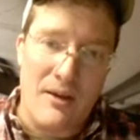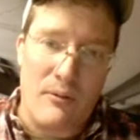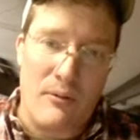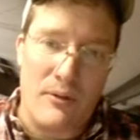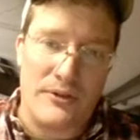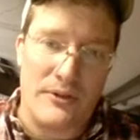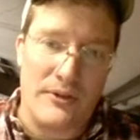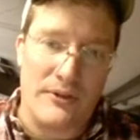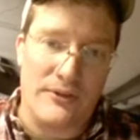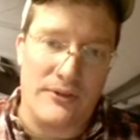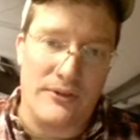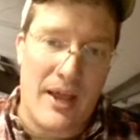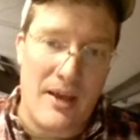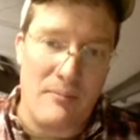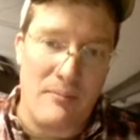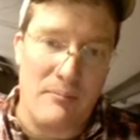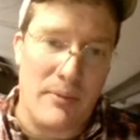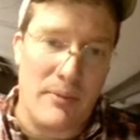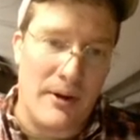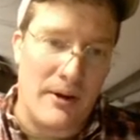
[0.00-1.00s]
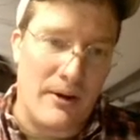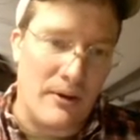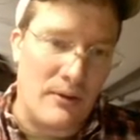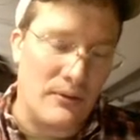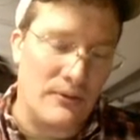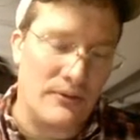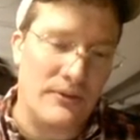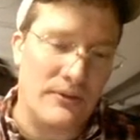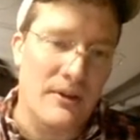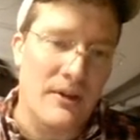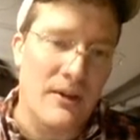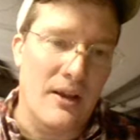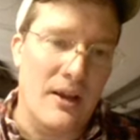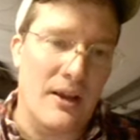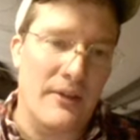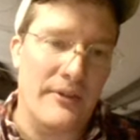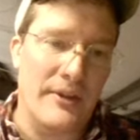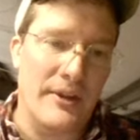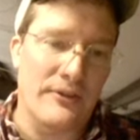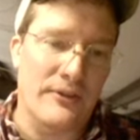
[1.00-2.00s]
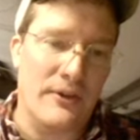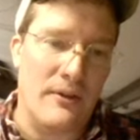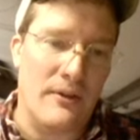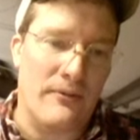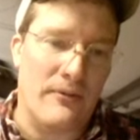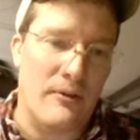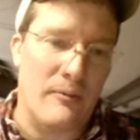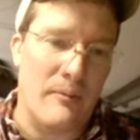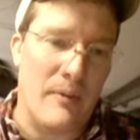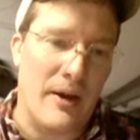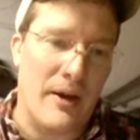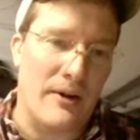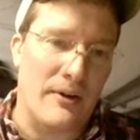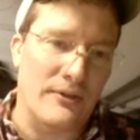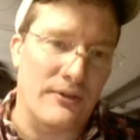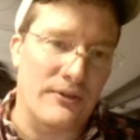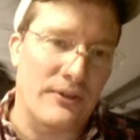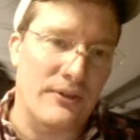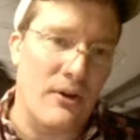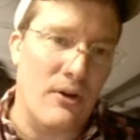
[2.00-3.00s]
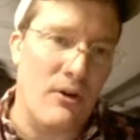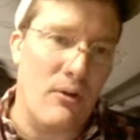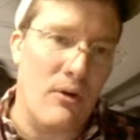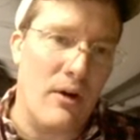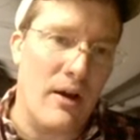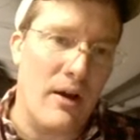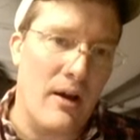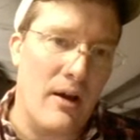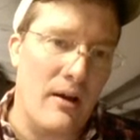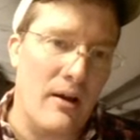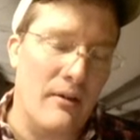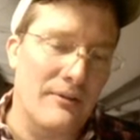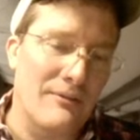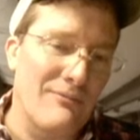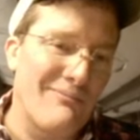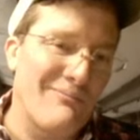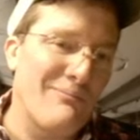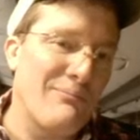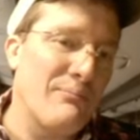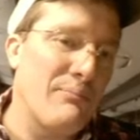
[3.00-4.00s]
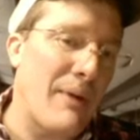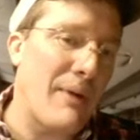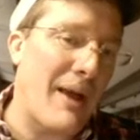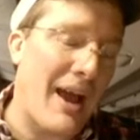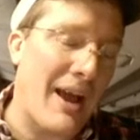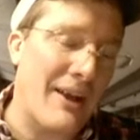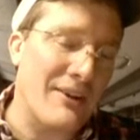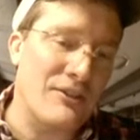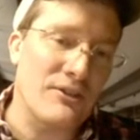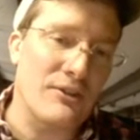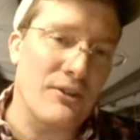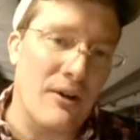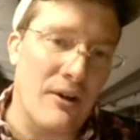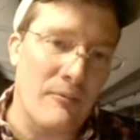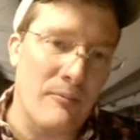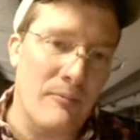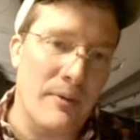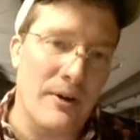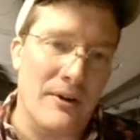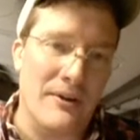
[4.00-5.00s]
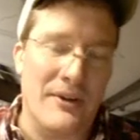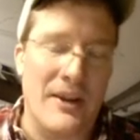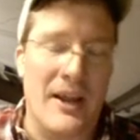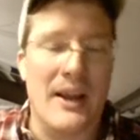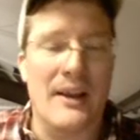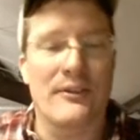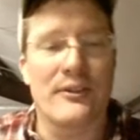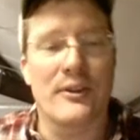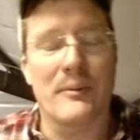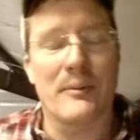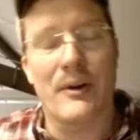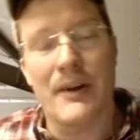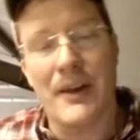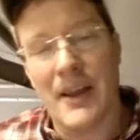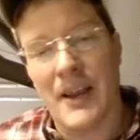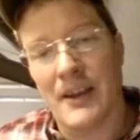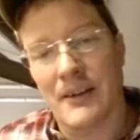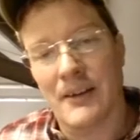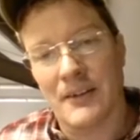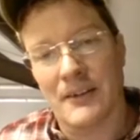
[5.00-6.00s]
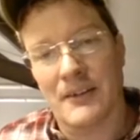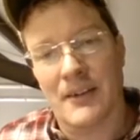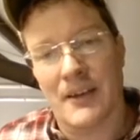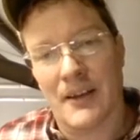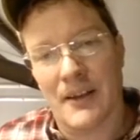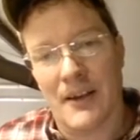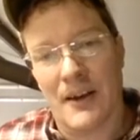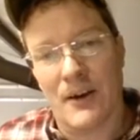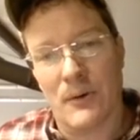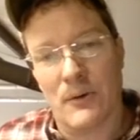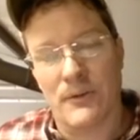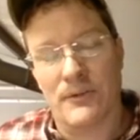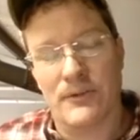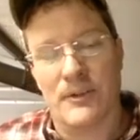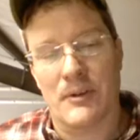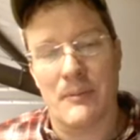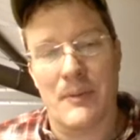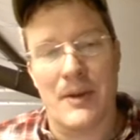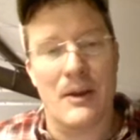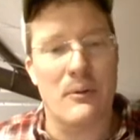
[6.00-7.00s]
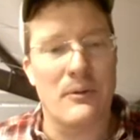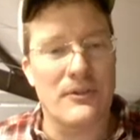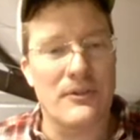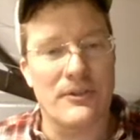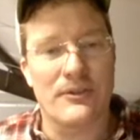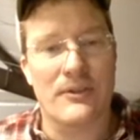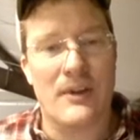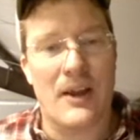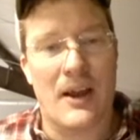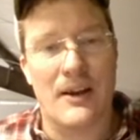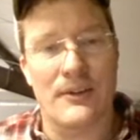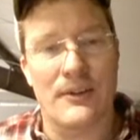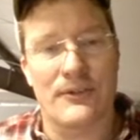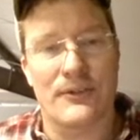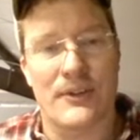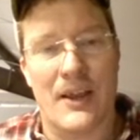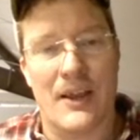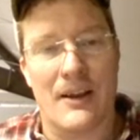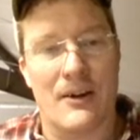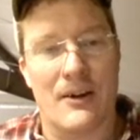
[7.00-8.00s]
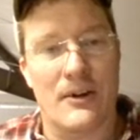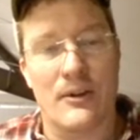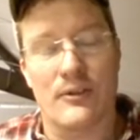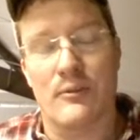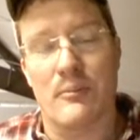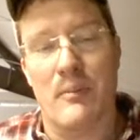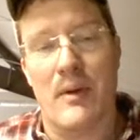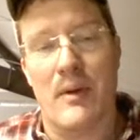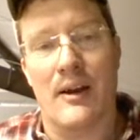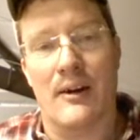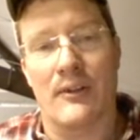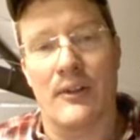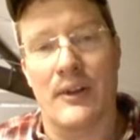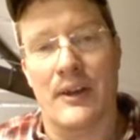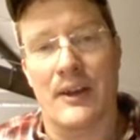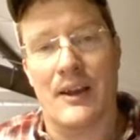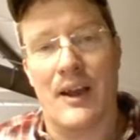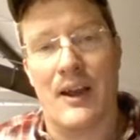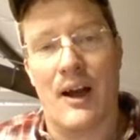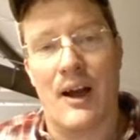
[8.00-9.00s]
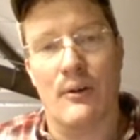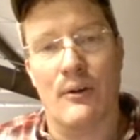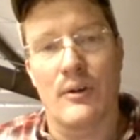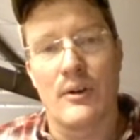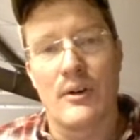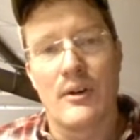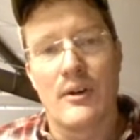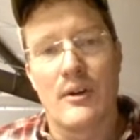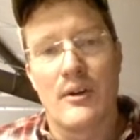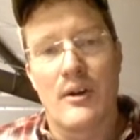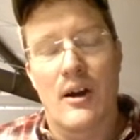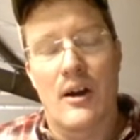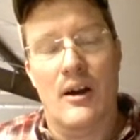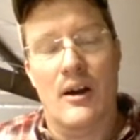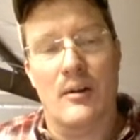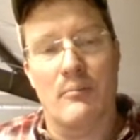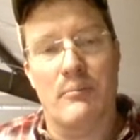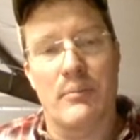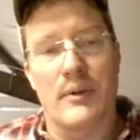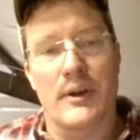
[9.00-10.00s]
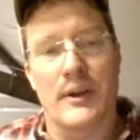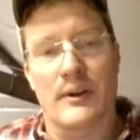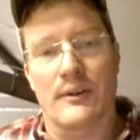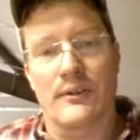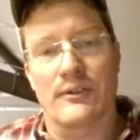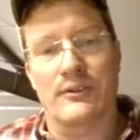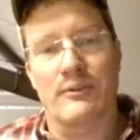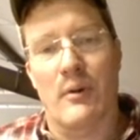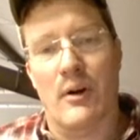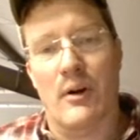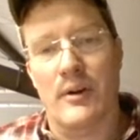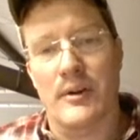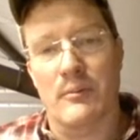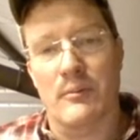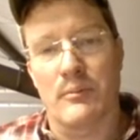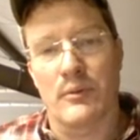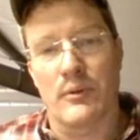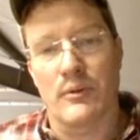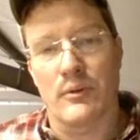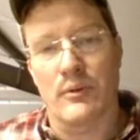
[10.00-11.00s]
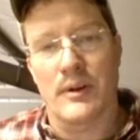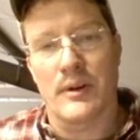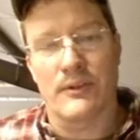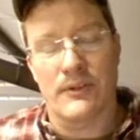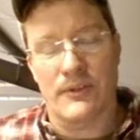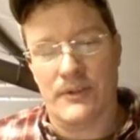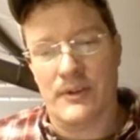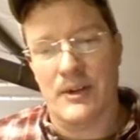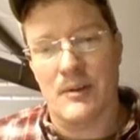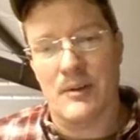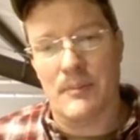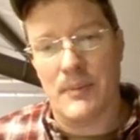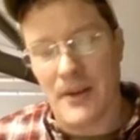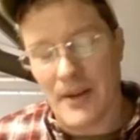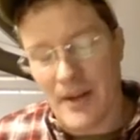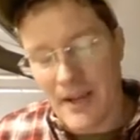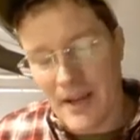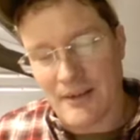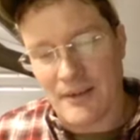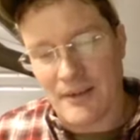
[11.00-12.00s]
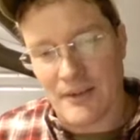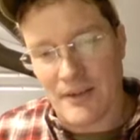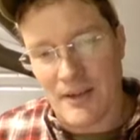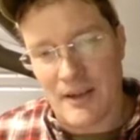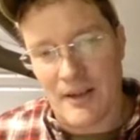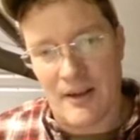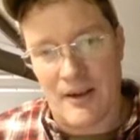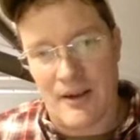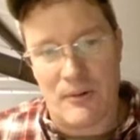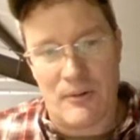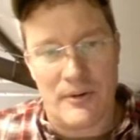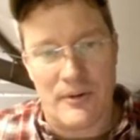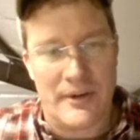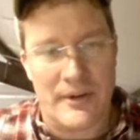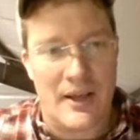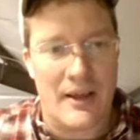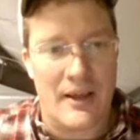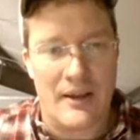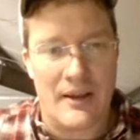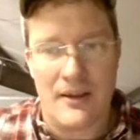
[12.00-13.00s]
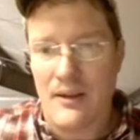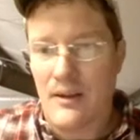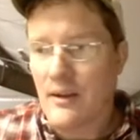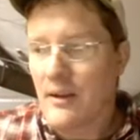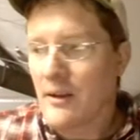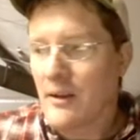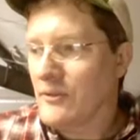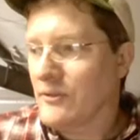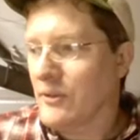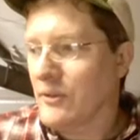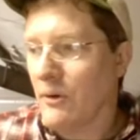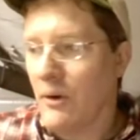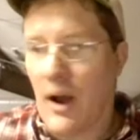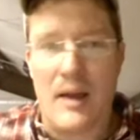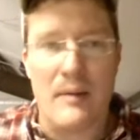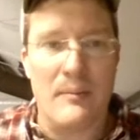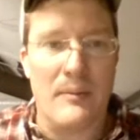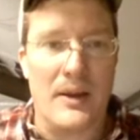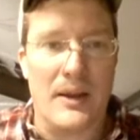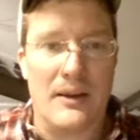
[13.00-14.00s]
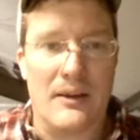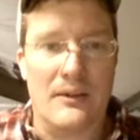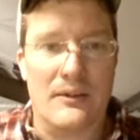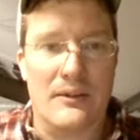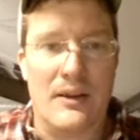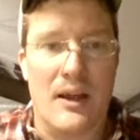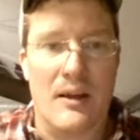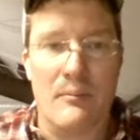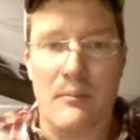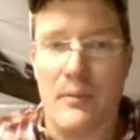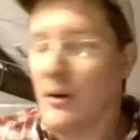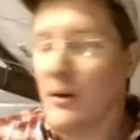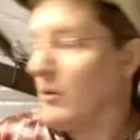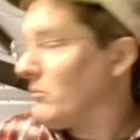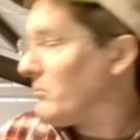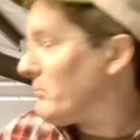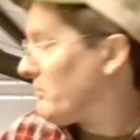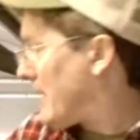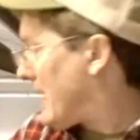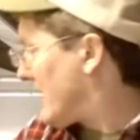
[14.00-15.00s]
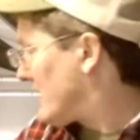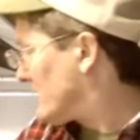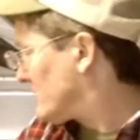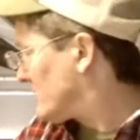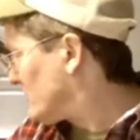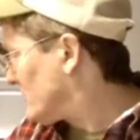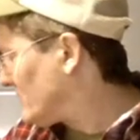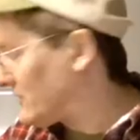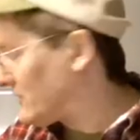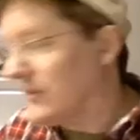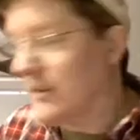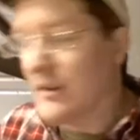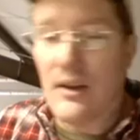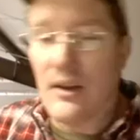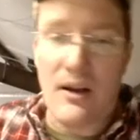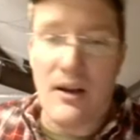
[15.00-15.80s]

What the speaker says: which is 10 barrels. And these are the fermenters. So a batch of beer takes about 8 to 10 hours to make, which is kind of standard. It doesn't matter like how big or small your brewery is. It's going to be an 8 to 10 hour day. So I make 10-barrel batches.